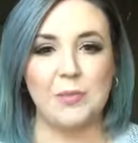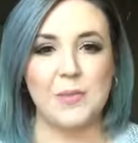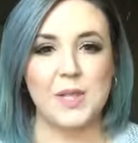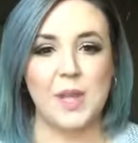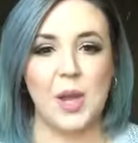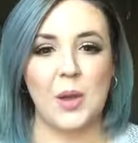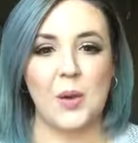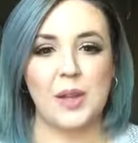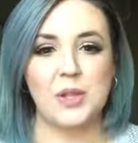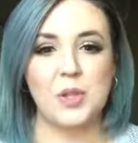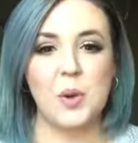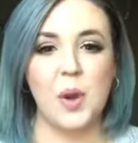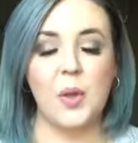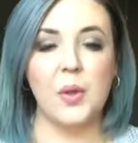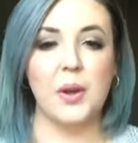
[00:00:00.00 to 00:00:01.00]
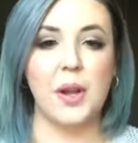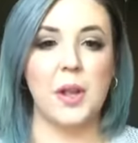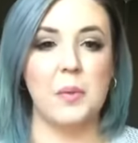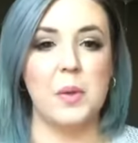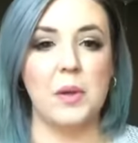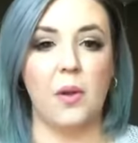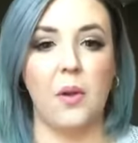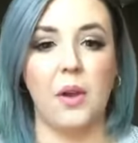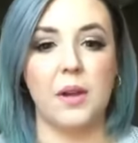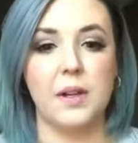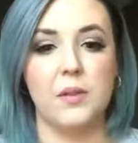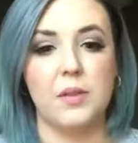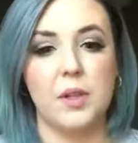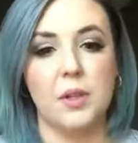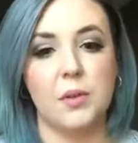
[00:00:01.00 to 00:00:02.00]
So as you all are coming on,
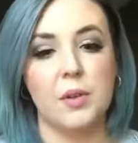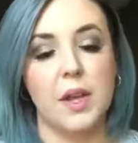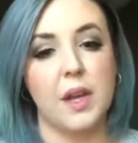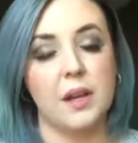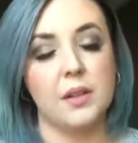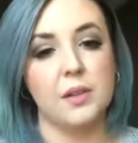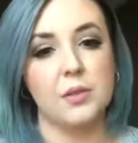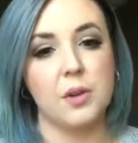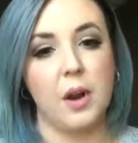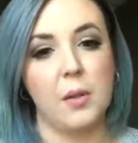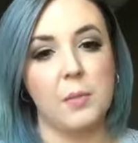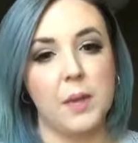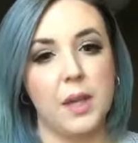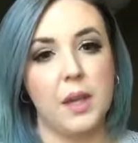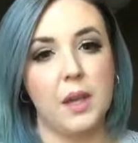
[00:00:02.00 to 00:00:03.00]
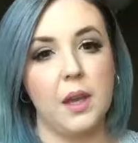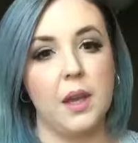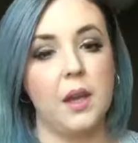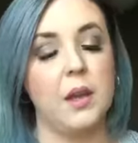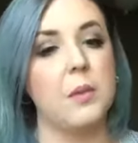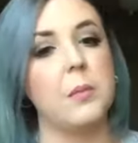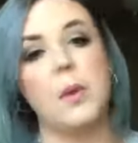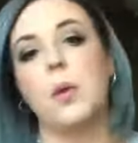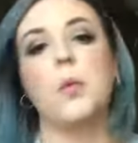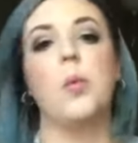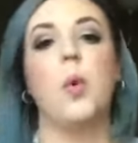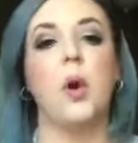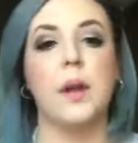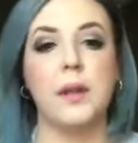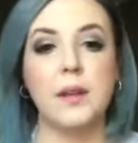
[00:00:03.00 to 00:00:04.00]
if you don't care to drop me a
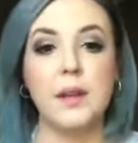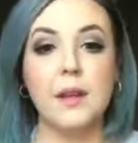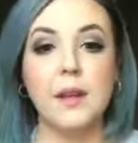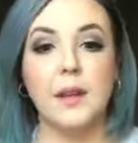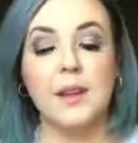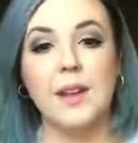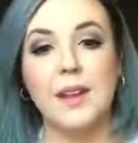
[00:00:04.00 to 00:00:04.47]
1